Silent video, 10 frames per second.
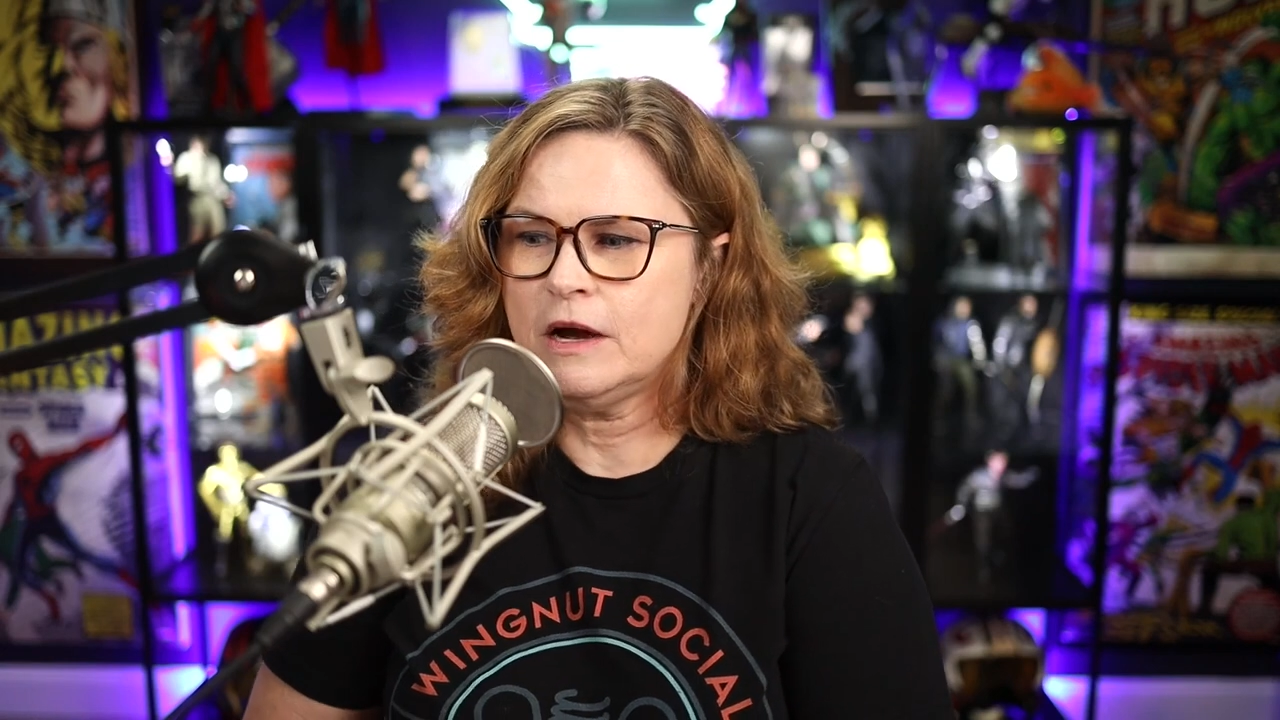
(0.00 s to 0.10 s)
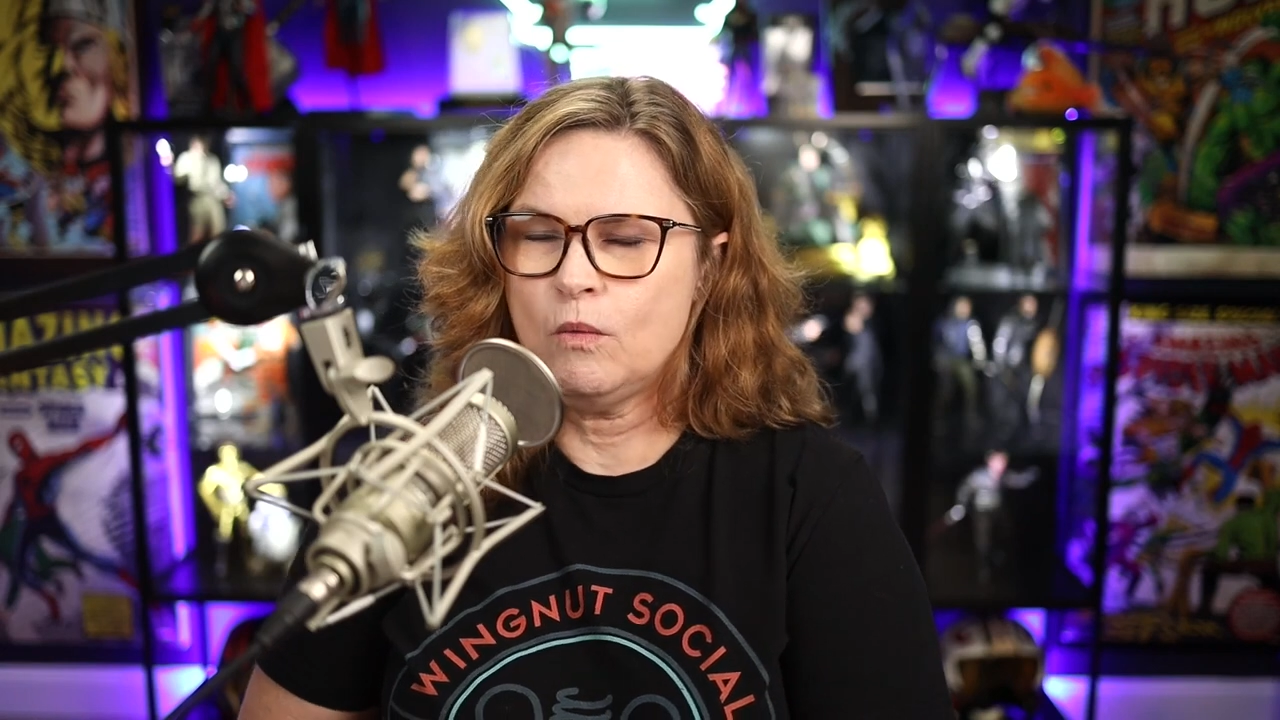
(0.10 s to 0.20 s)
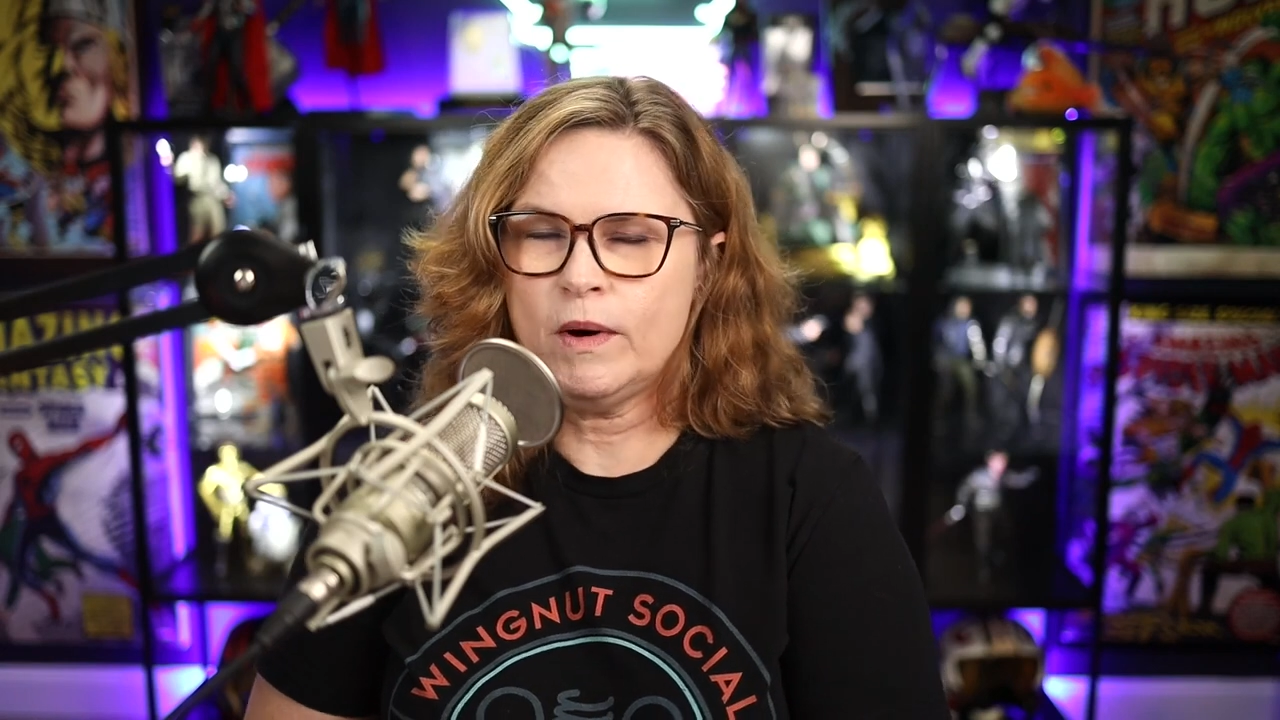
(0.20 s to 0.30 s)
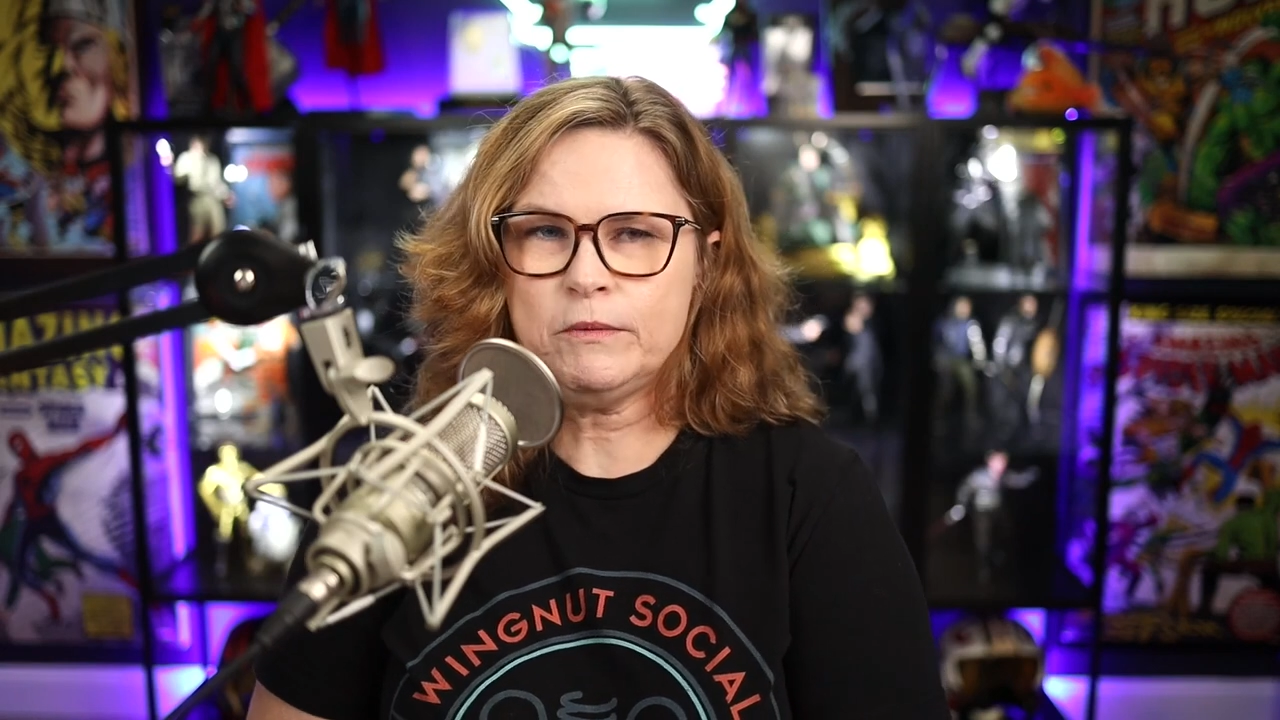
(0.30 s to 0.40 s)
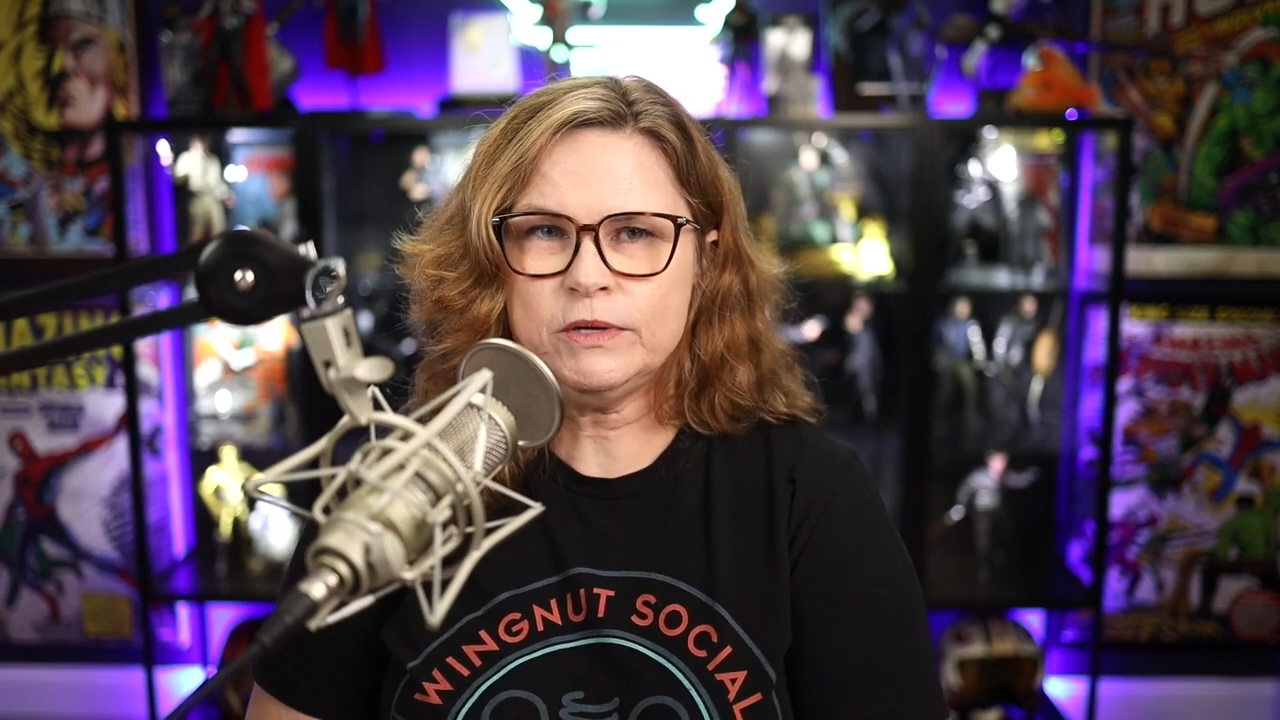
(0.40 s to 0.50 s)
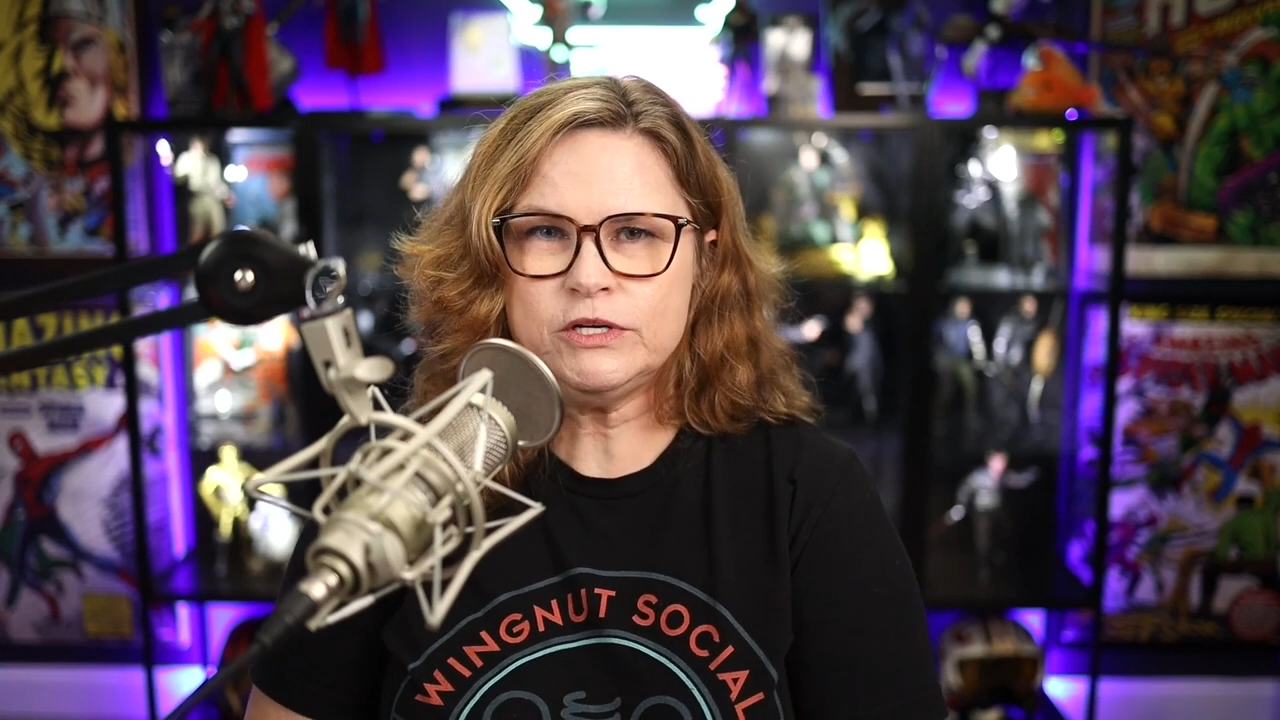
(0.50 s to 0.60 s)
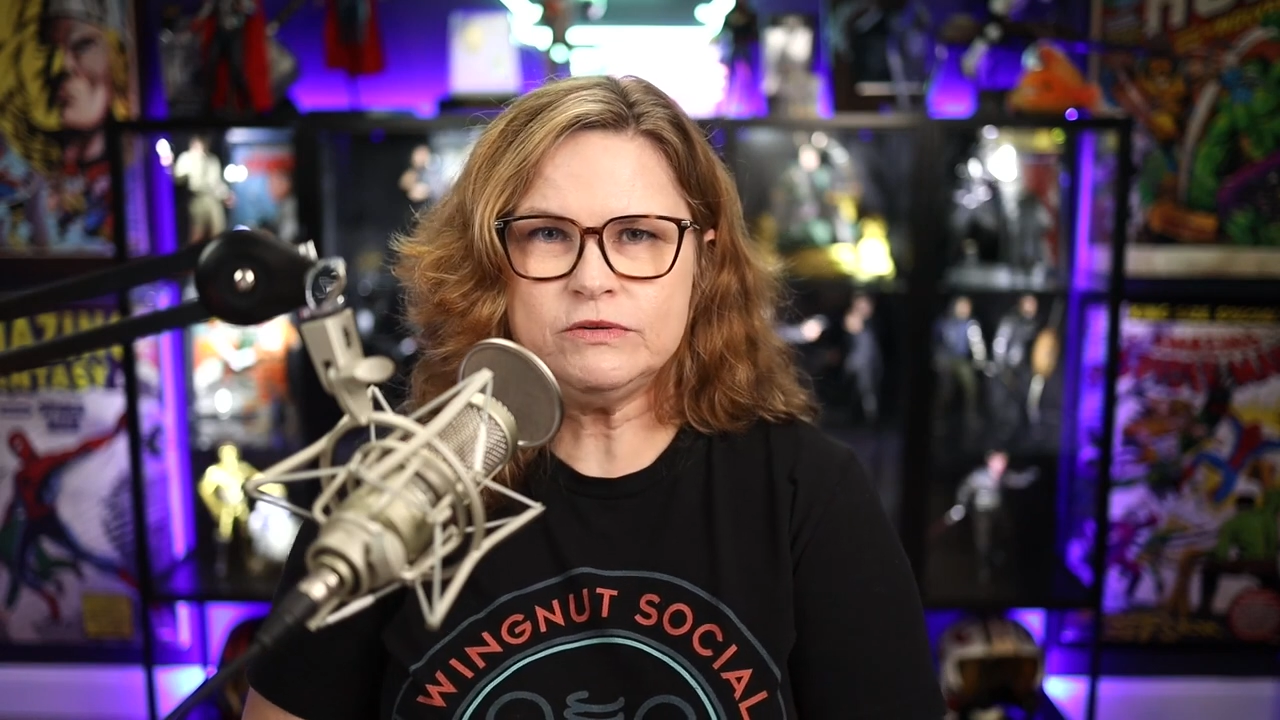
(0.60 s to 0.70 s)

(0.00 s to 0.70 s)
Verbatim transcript: What would you